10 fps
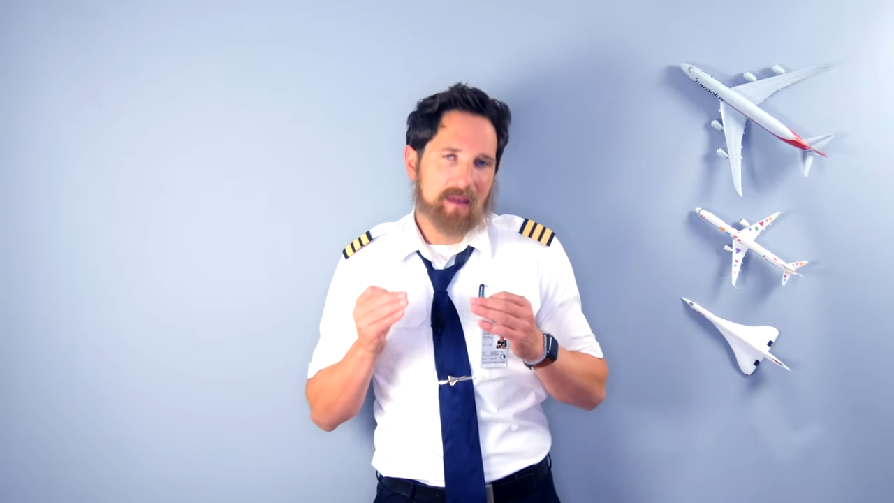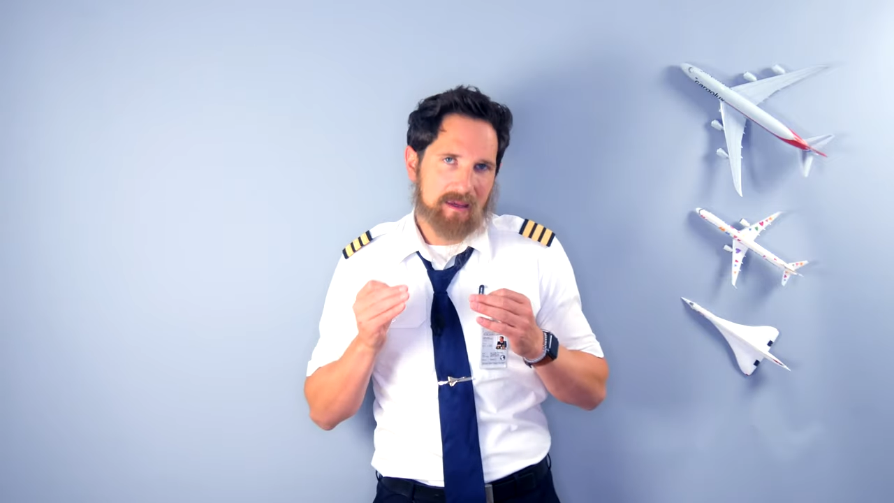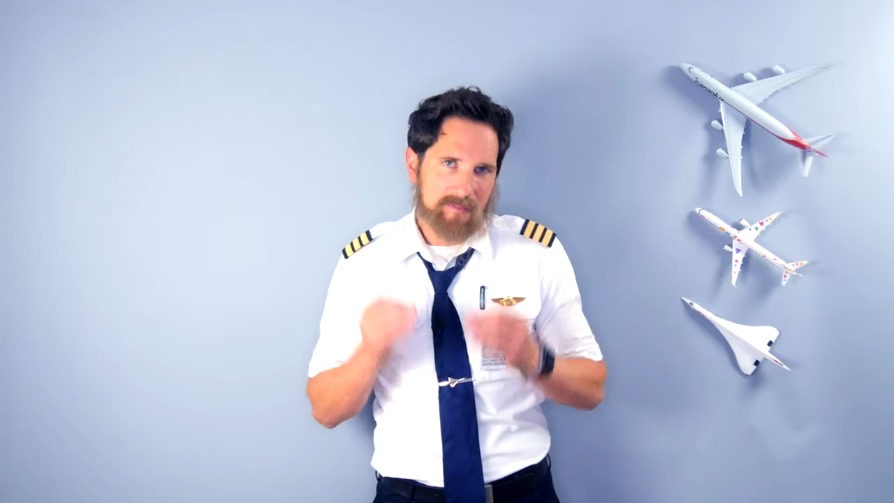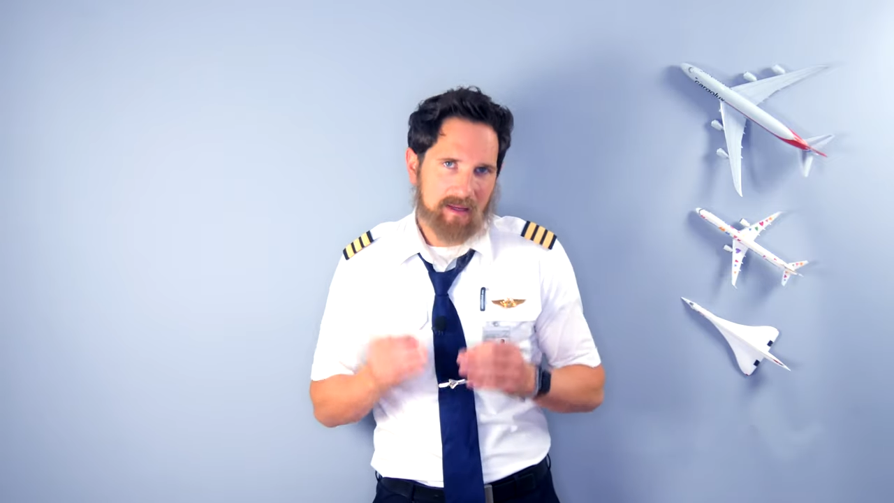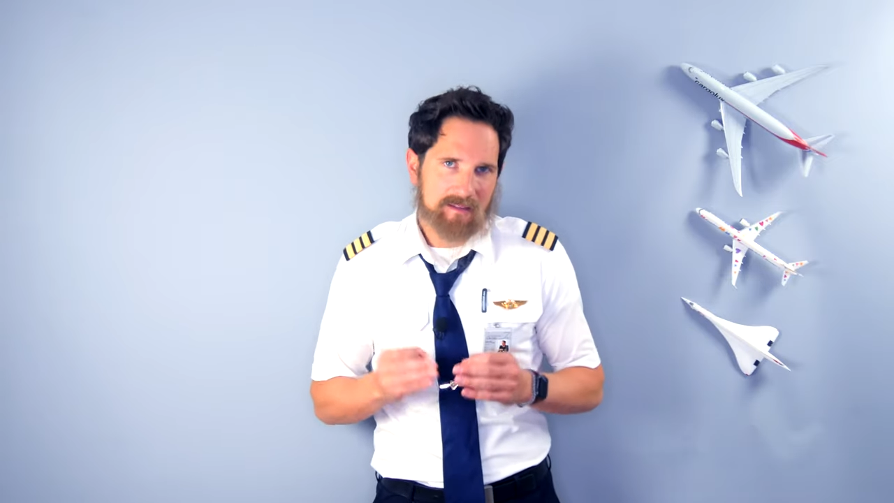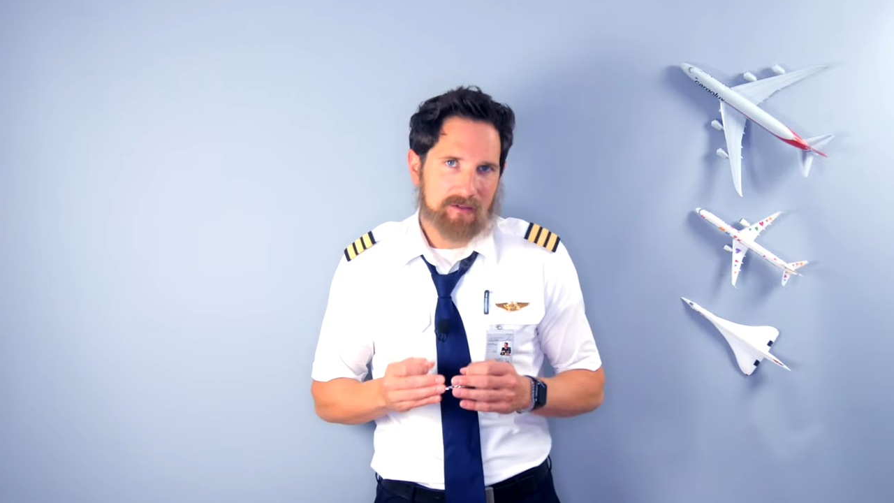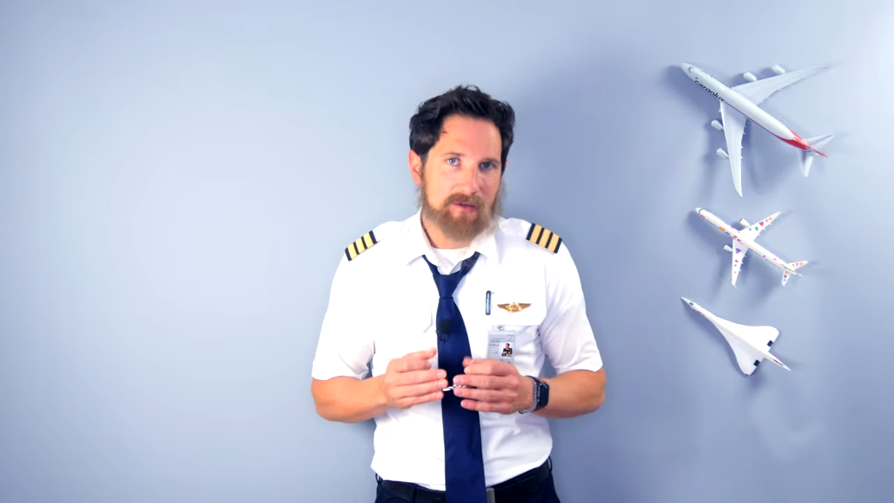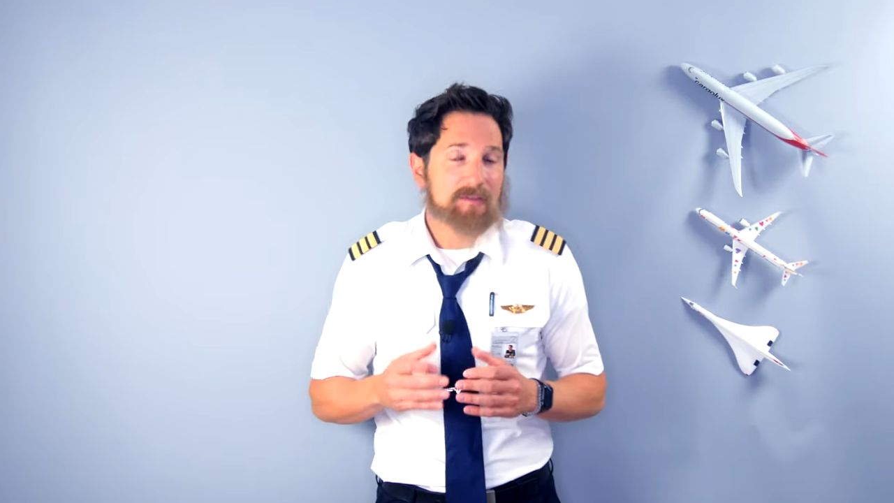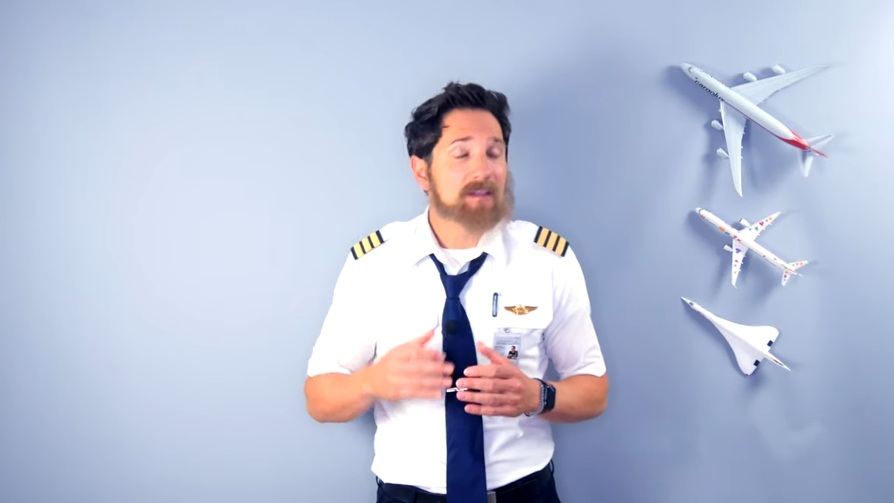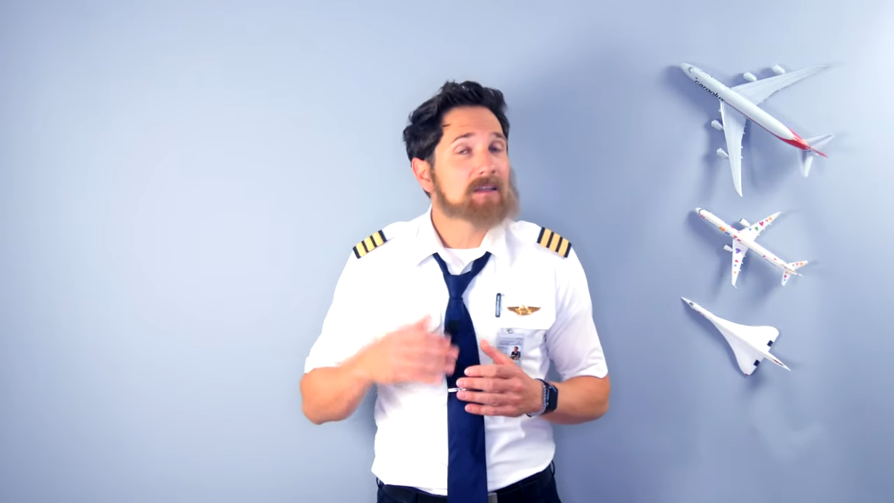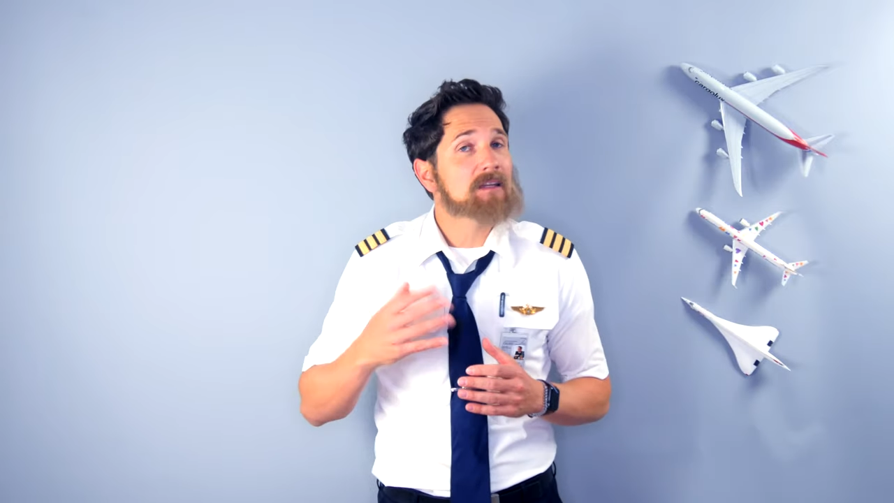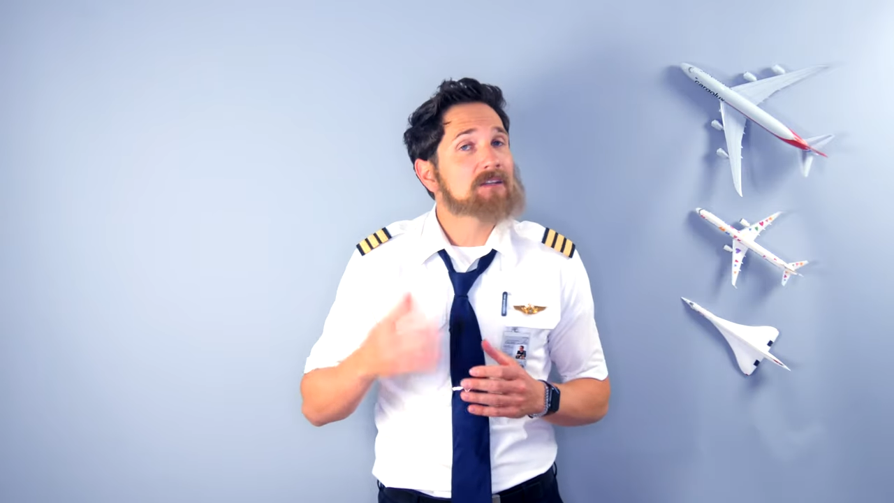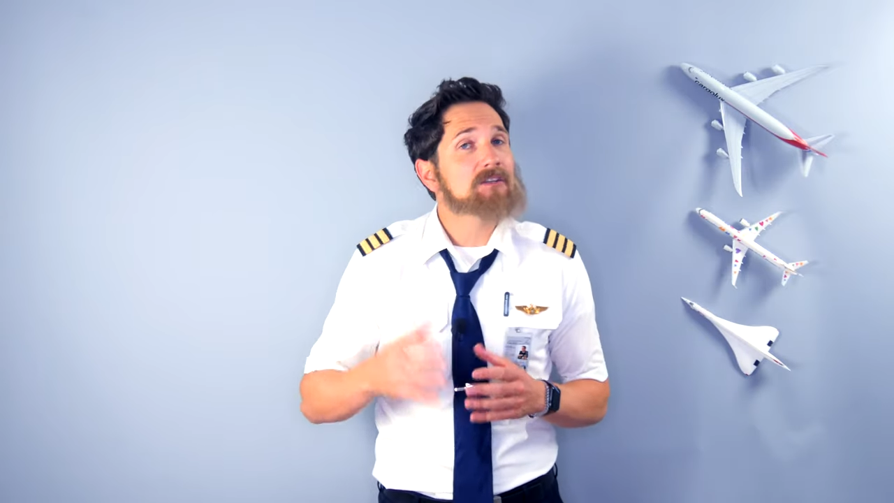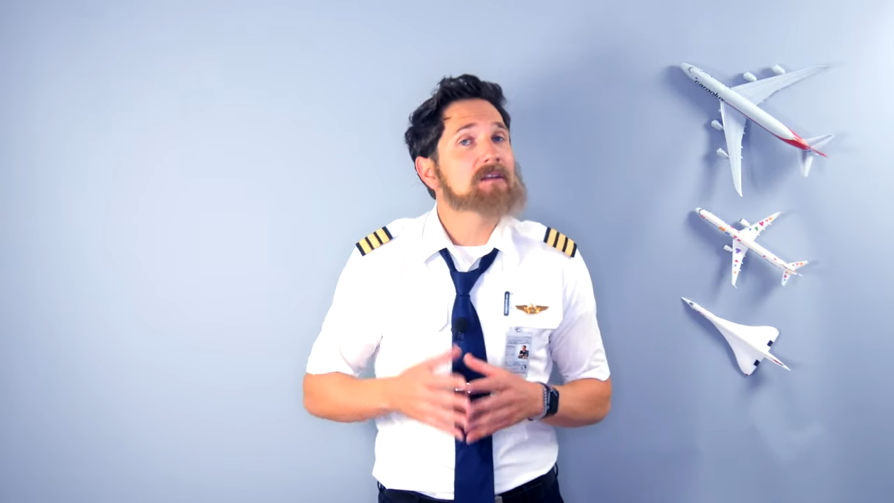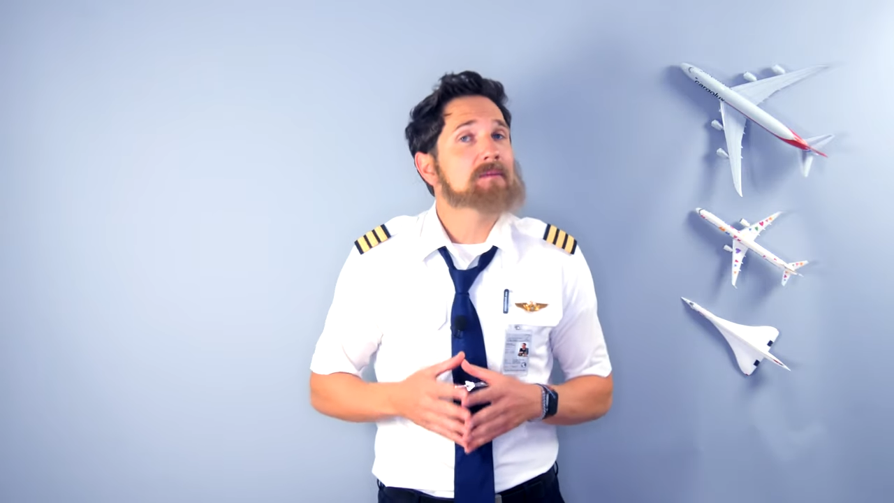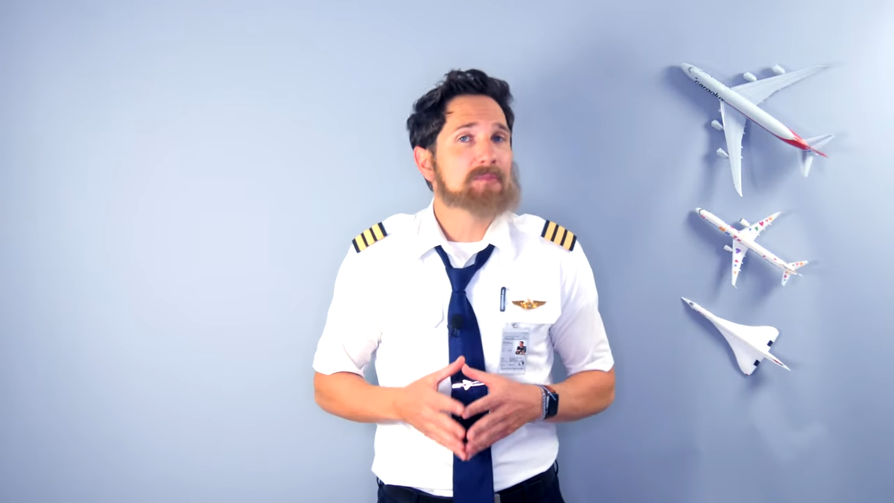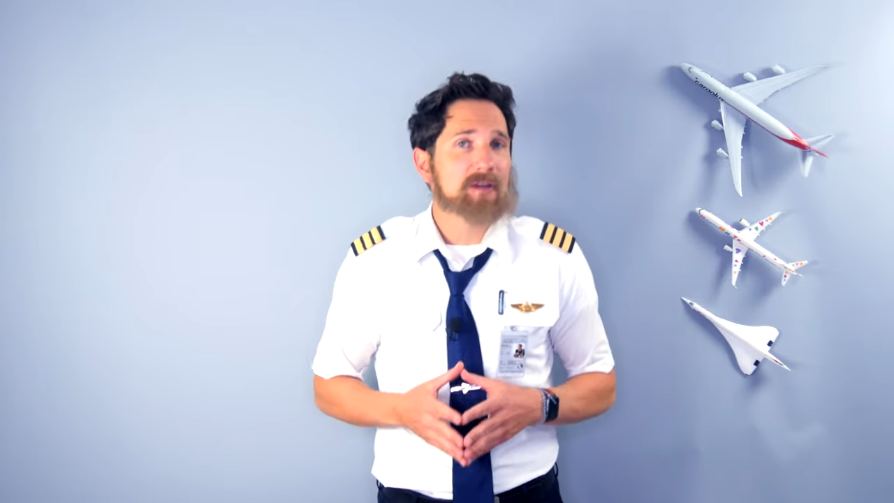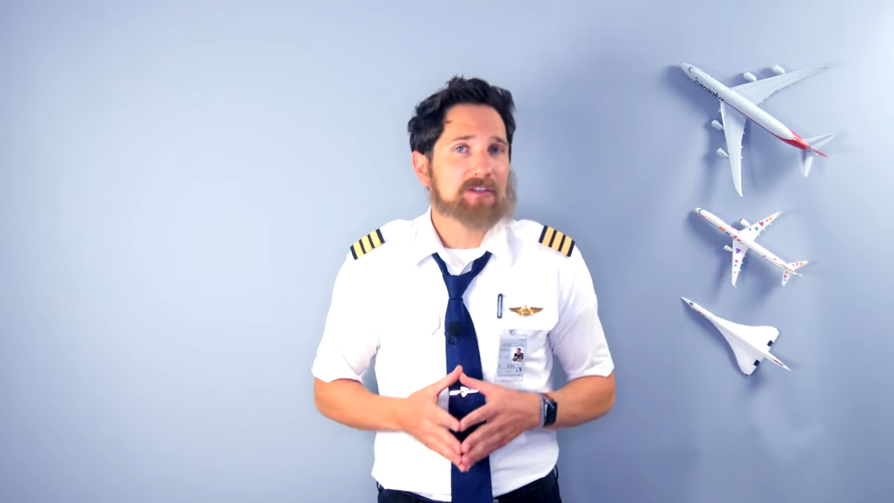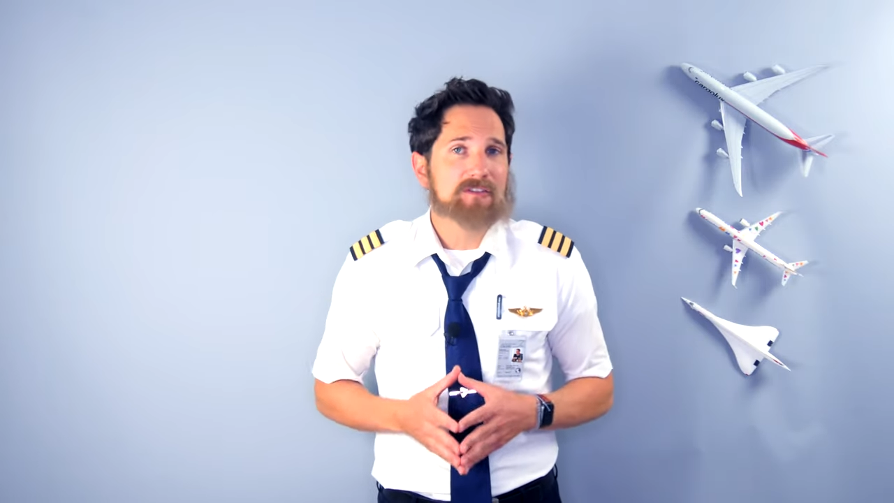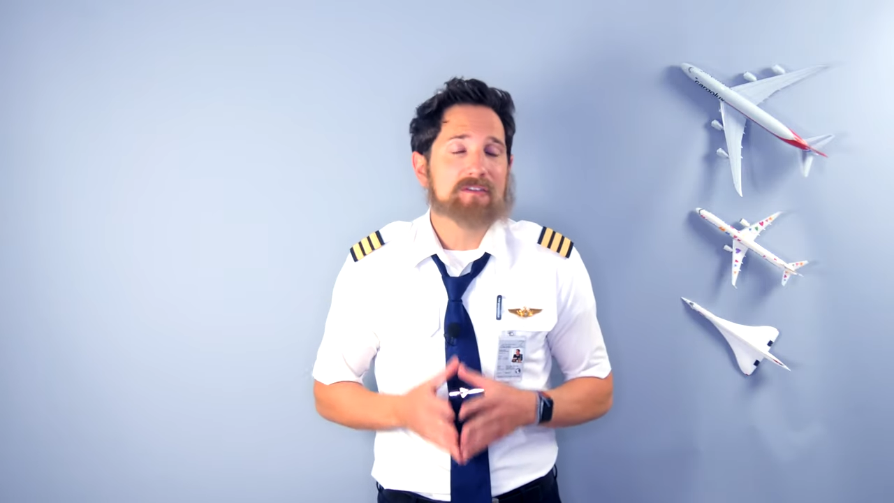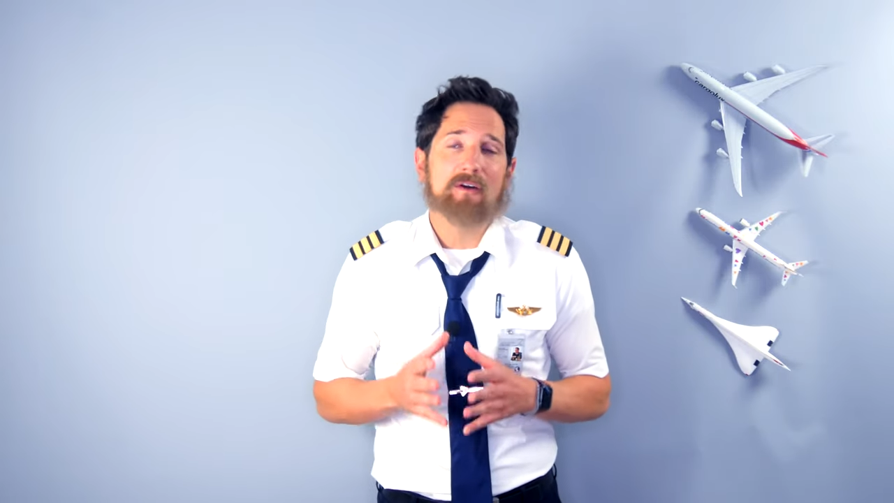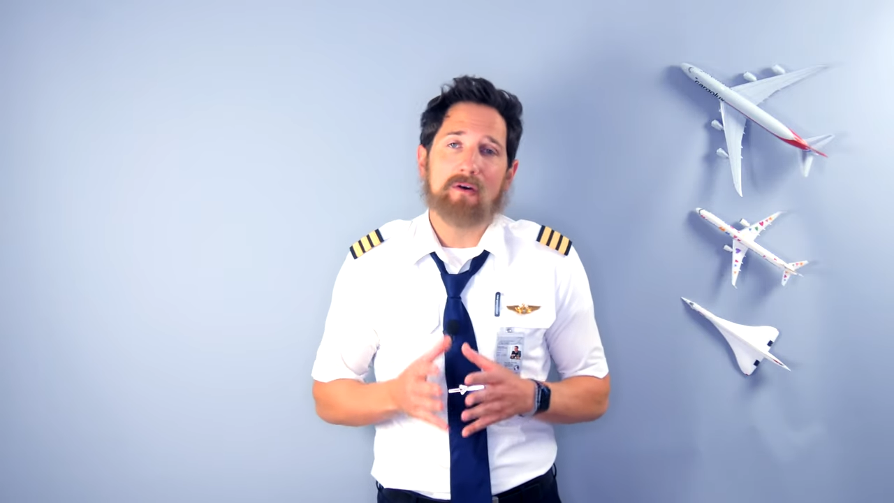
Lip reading: a matter of the initial impression